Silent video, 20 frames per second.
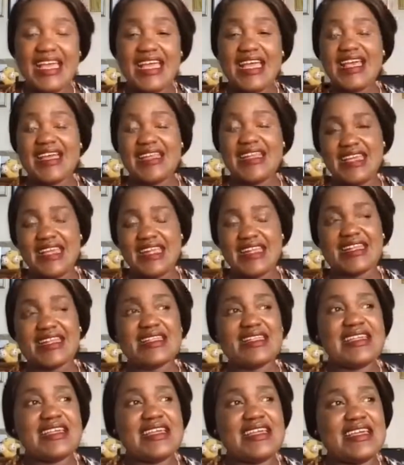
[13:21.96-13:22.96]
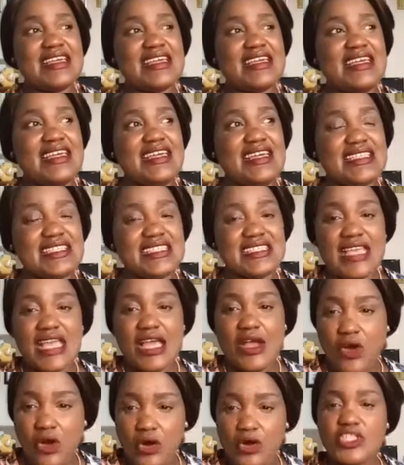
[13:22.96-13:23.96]
And then it's
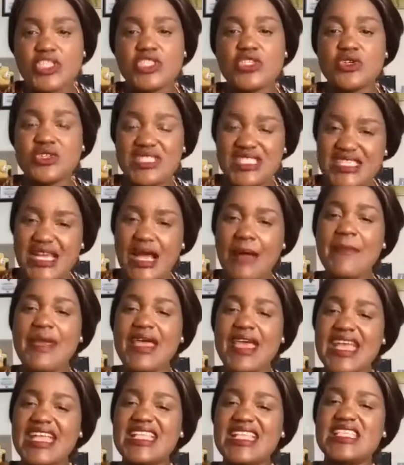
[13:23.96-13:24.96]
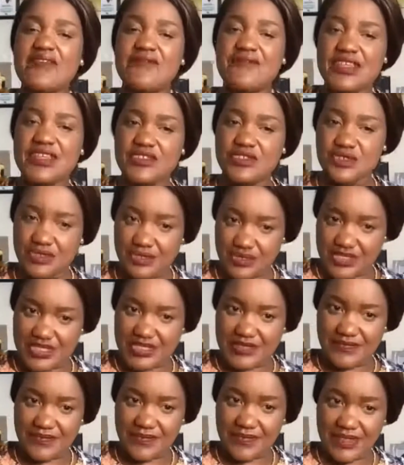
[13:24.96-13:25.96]
also some
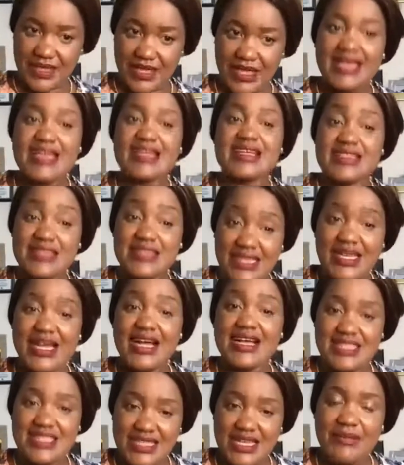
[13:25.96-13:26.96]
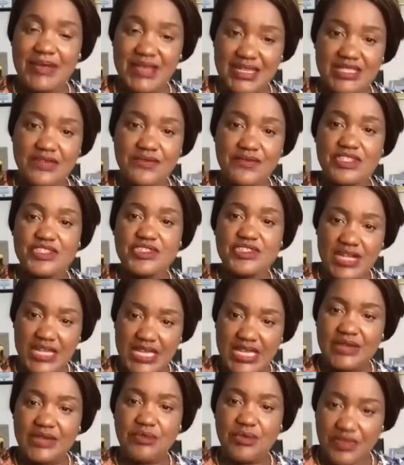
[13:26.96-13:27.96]
individuals. There are some individuals
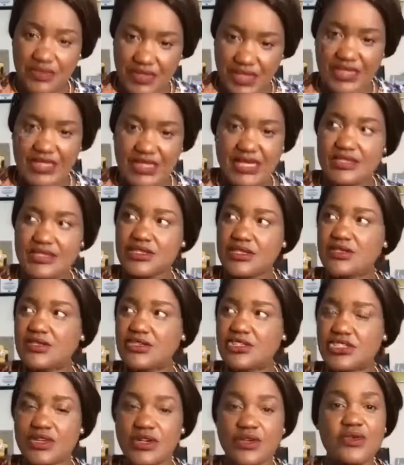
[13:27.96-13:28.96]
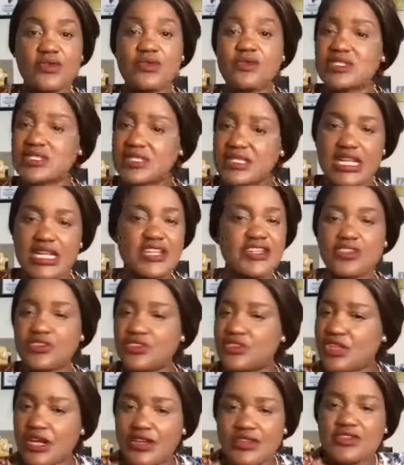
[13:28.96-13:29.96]
within the institution who still
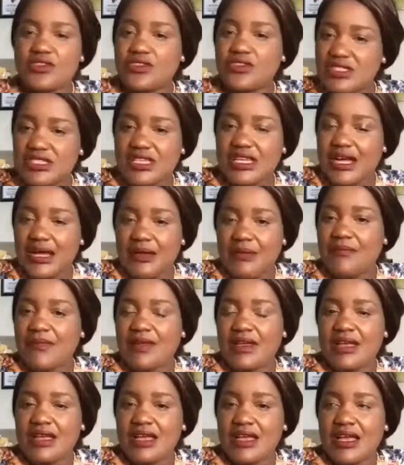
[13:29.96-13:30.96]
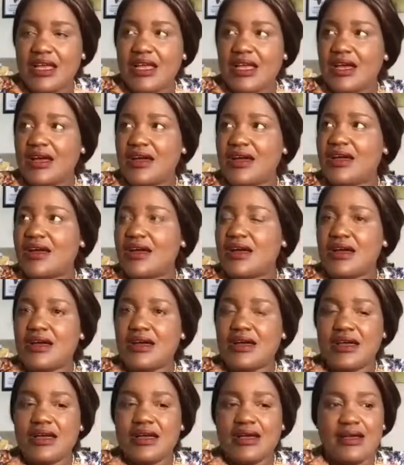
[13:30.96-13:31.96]
do not come
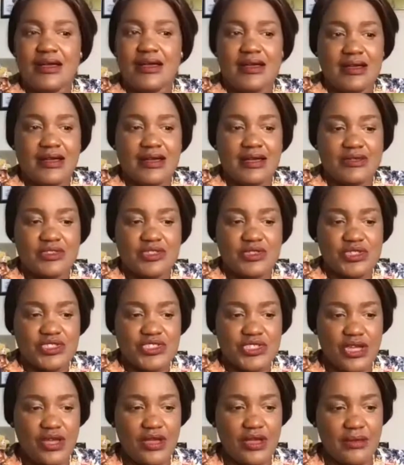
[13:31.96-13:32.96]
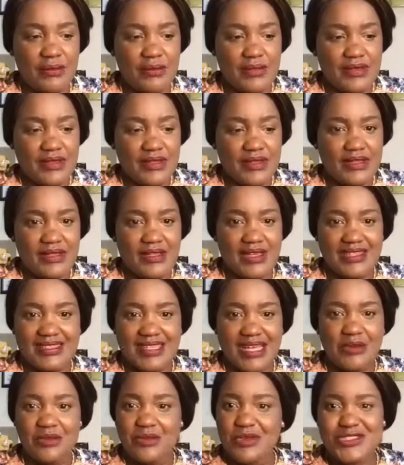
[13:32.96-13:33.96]
to term that
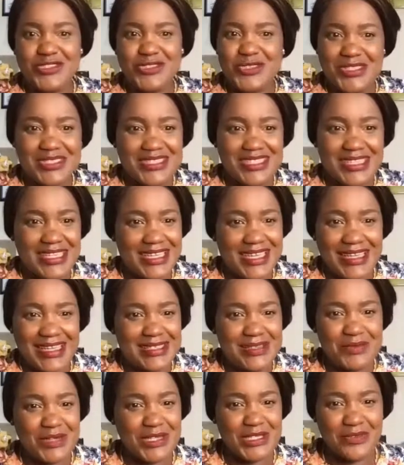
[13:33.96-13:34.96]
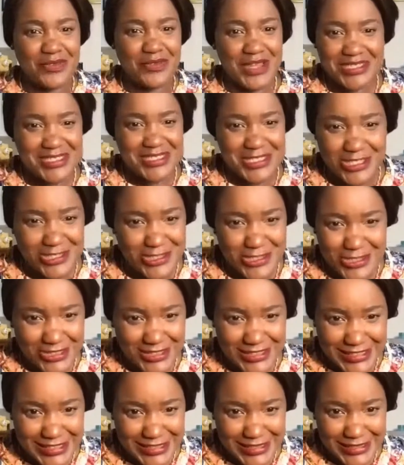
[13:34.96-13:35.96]
I was not an Edinburgh University
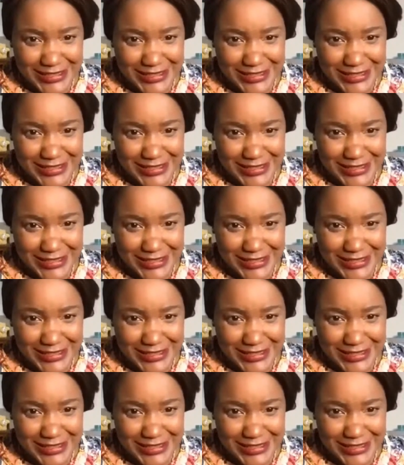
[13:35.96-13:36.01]
student.